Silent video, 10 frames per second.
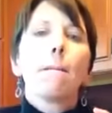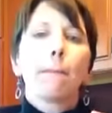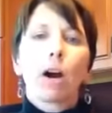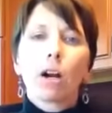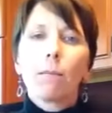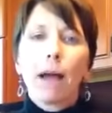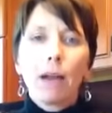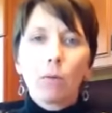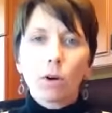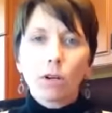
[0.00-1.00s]
"Mark
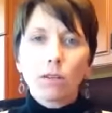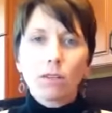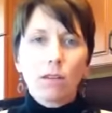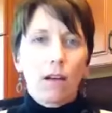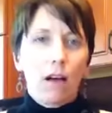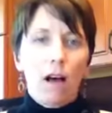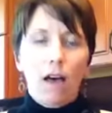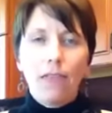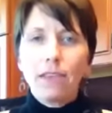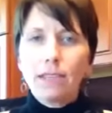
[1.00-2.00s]
my words,
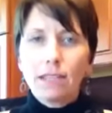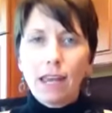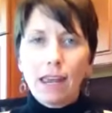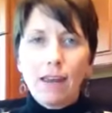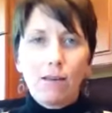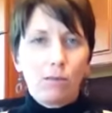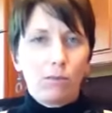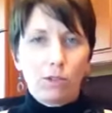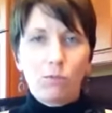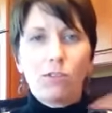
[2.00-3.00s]
on this date,"
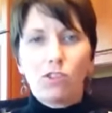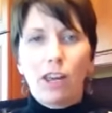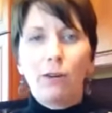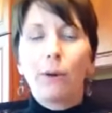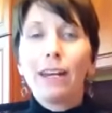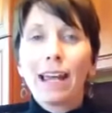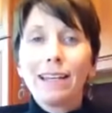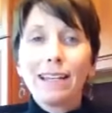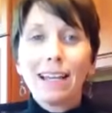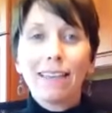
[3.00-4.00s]
which was January
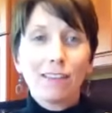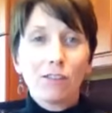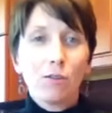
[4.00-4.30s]
19th,